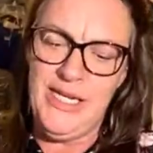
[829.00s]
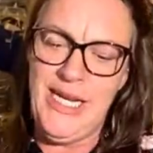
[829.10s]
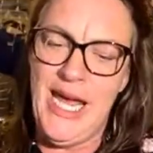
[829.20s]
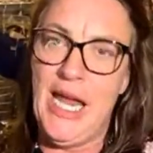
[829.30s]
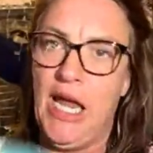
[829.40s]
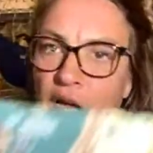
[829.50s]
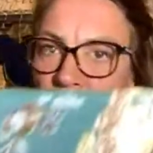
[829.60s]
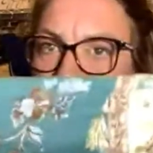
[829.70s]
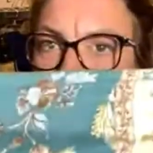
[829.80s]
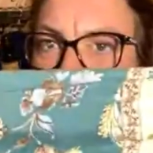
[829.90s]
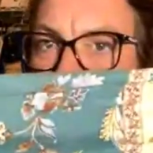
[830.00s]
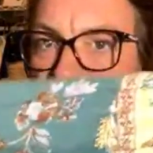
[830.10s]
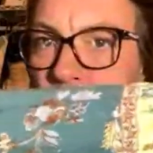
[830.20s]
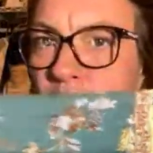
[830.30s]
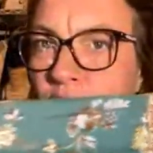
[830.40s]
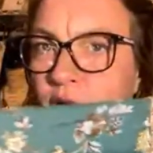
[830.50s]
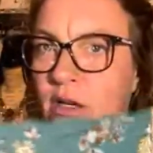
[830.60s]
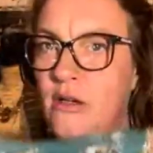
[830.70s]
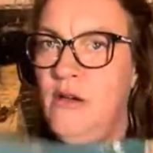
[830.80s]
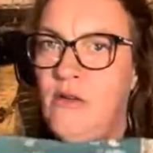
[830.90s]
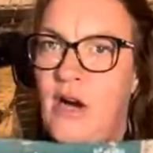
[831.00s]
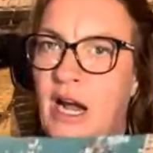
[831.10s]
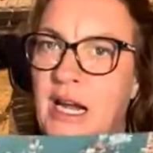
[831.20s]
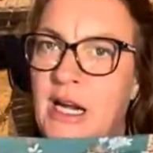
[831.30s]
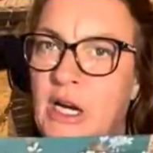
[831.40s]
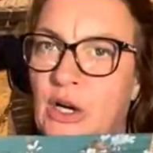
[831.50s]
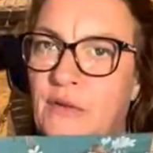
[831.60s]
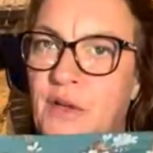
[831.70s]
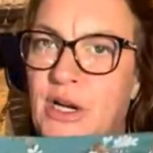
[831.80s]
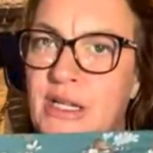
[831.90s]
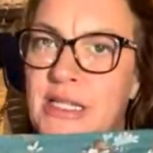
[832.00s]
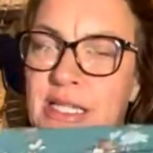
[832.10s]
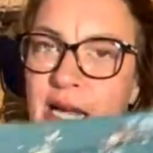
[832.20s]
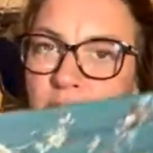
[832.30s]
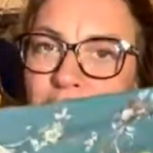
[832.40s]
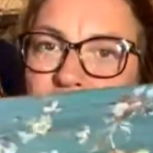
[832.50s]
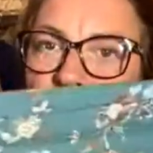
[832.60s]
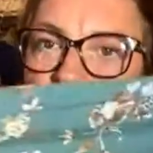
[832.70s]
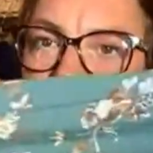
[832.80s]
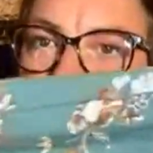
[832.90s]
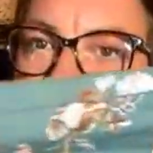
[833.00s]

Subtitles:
yellows. Right here, if you can see them. I can't put it